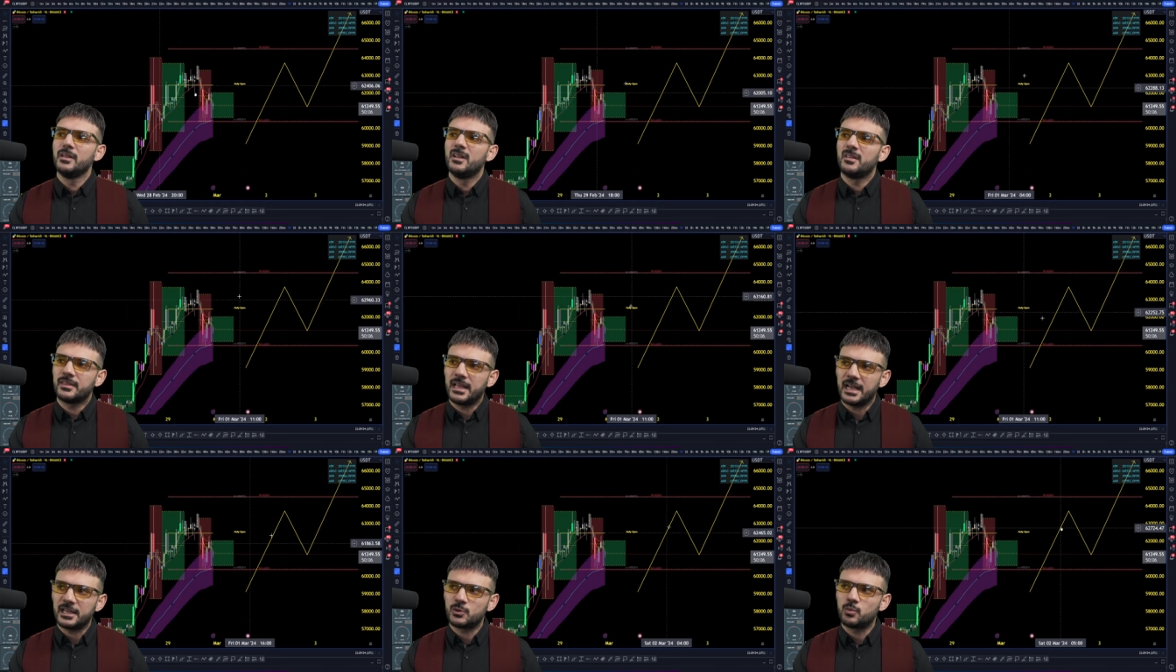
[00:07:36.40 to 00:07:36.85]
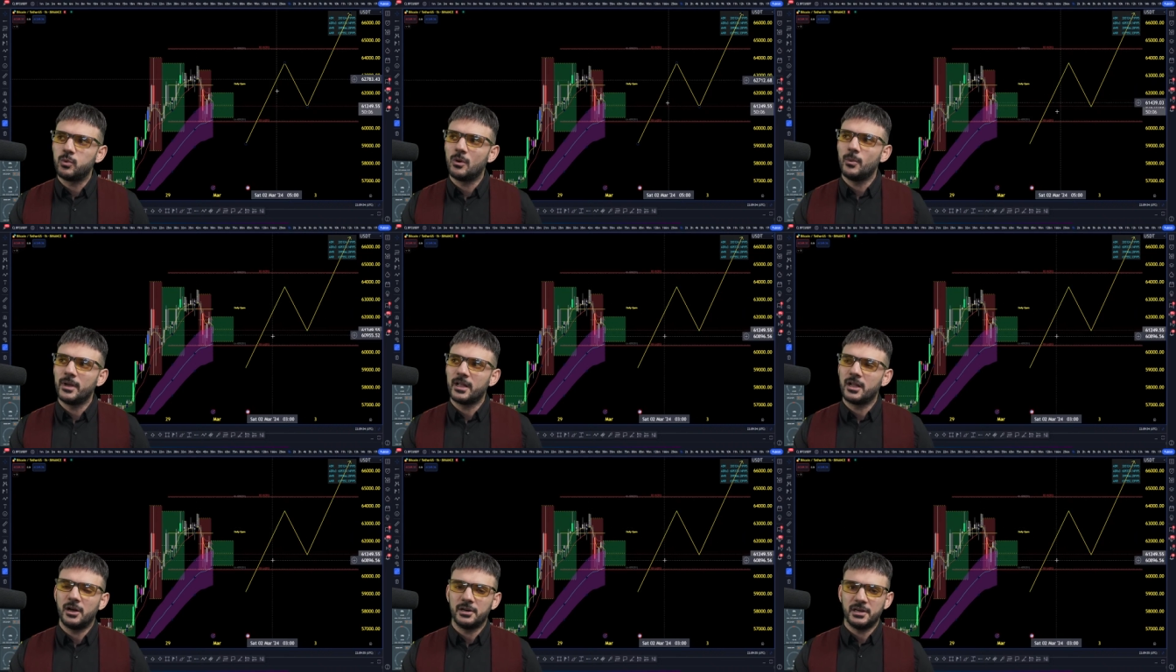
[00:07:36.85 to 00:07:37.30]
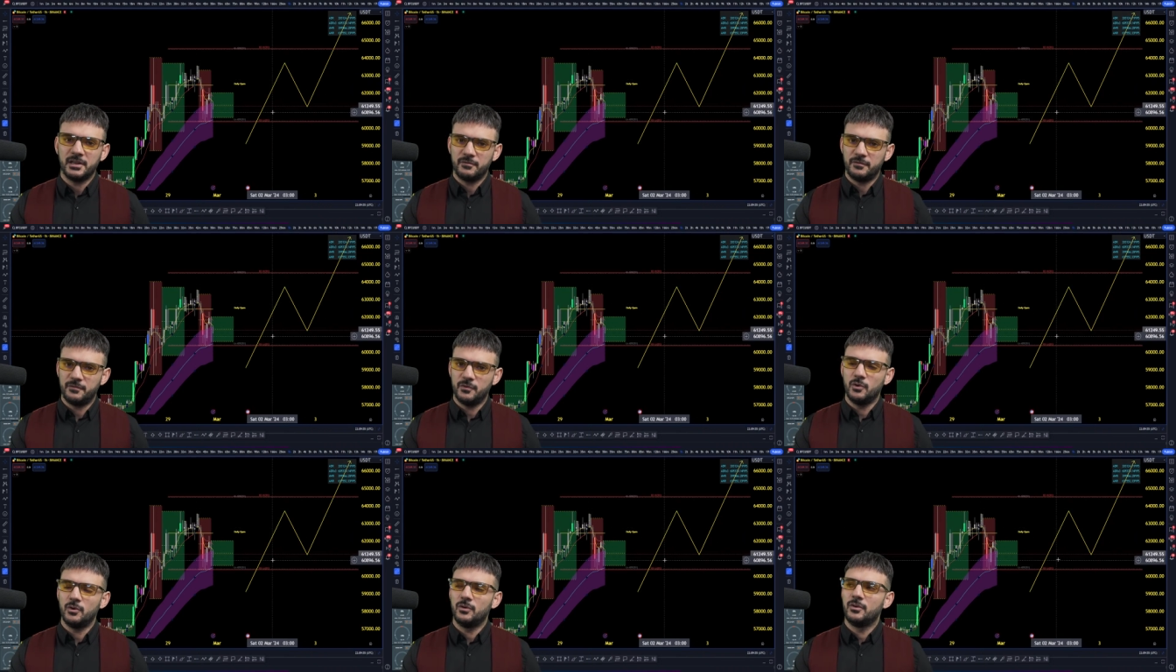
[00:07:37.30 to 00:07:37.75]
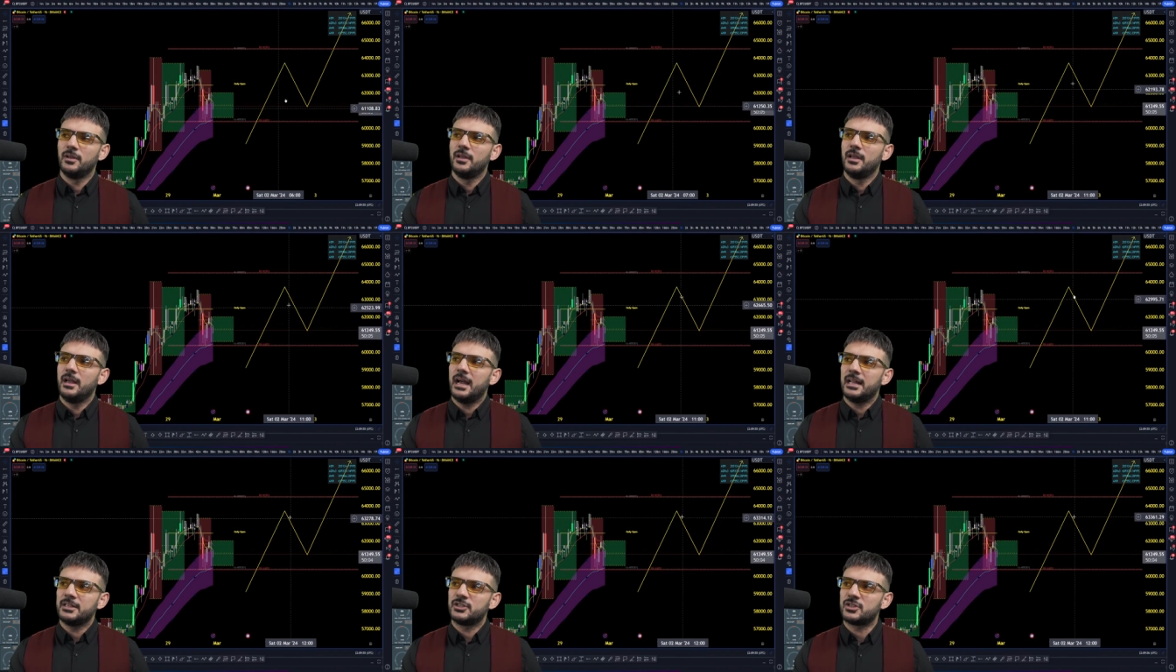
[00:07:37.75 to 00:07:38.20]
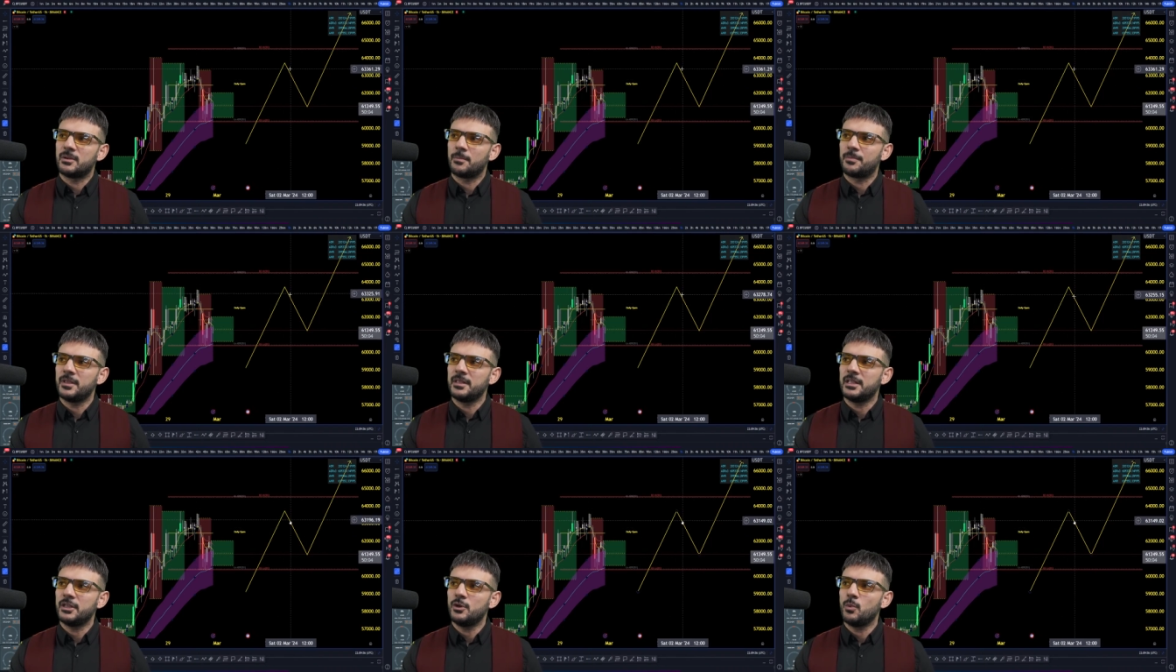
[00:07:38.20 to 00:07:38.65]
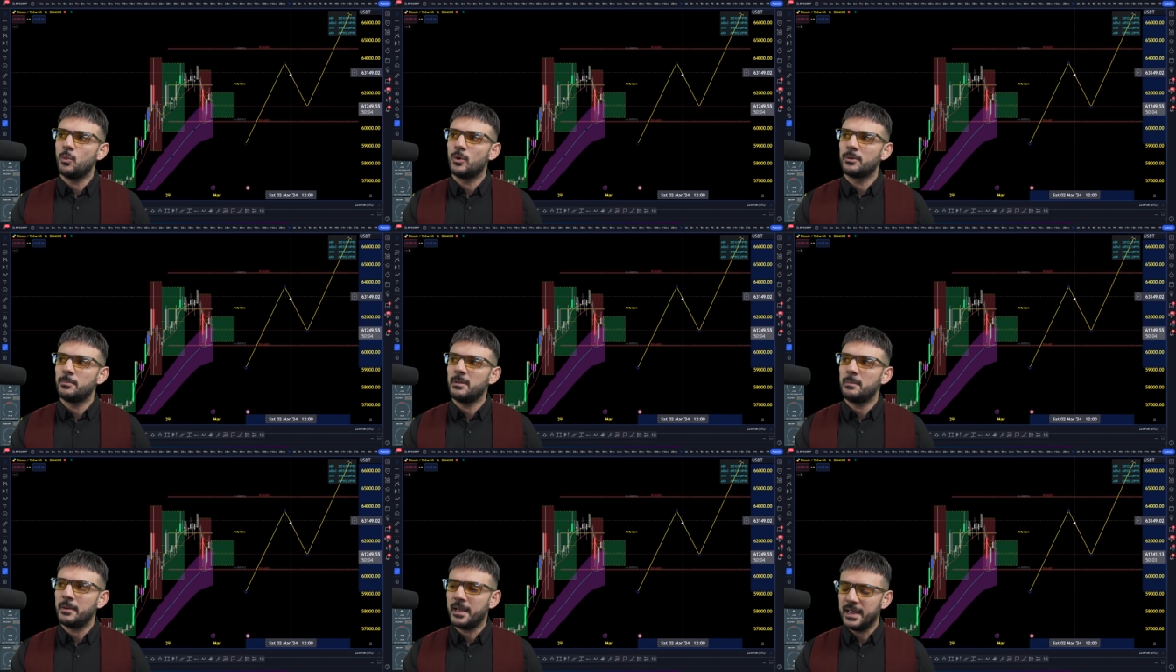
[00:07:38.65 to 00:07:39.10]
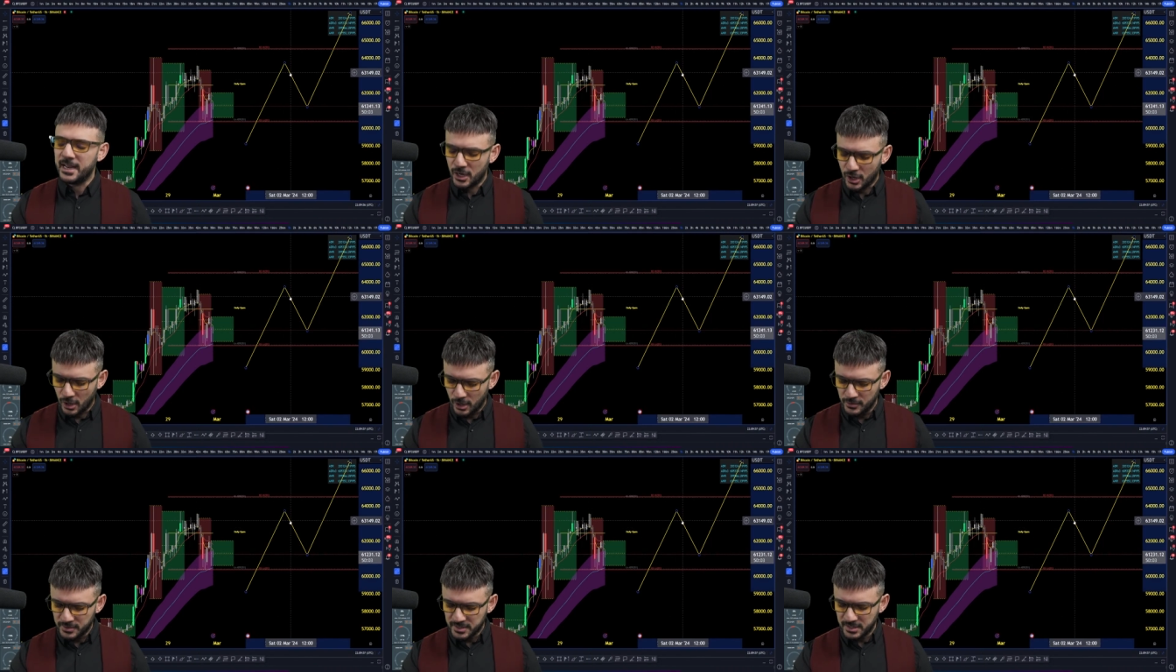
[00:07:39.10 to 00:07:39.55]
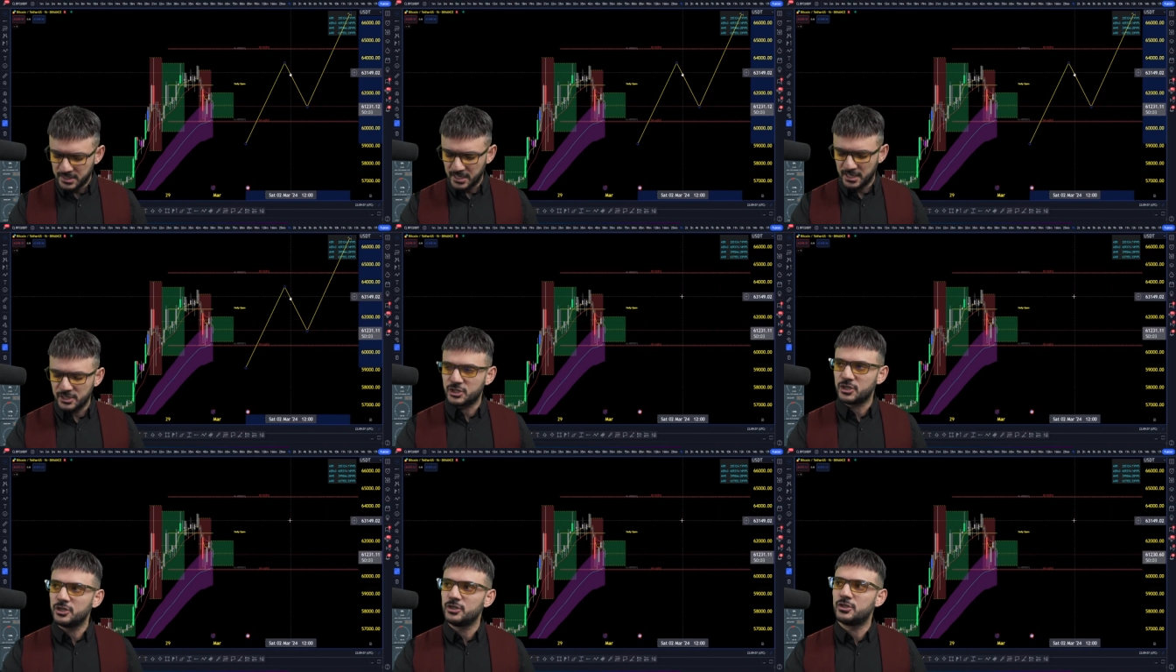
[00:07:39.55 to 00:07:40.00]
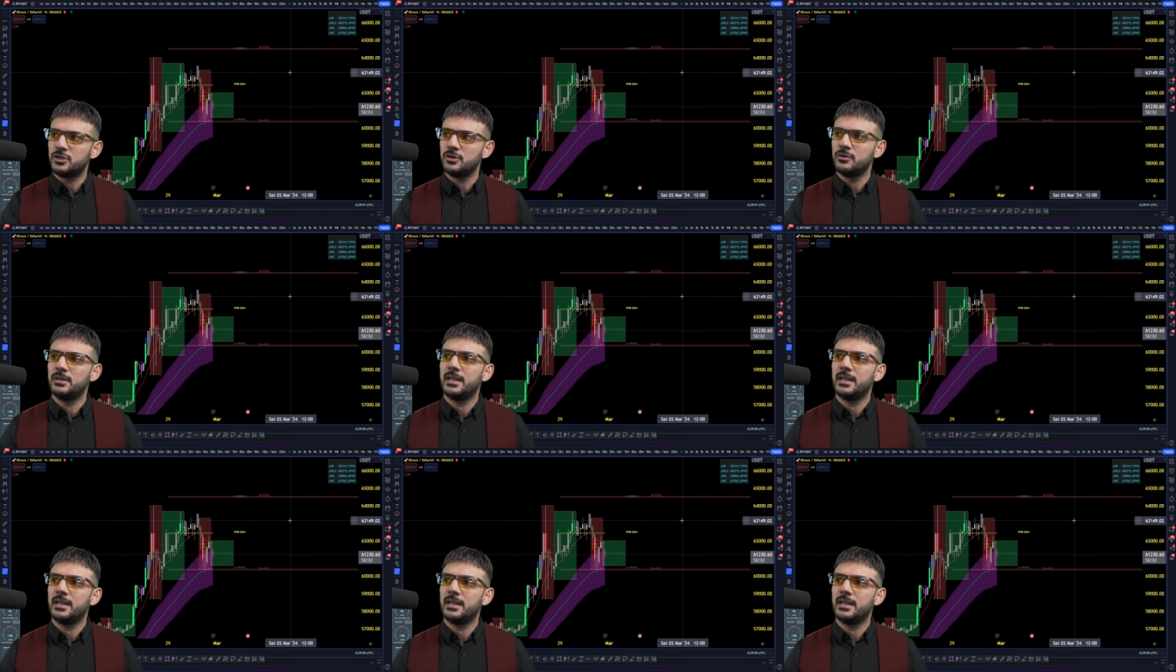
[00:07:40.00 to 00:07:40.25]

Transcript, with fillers: That's what we're gunning for. And something that you want to be paying close attention to,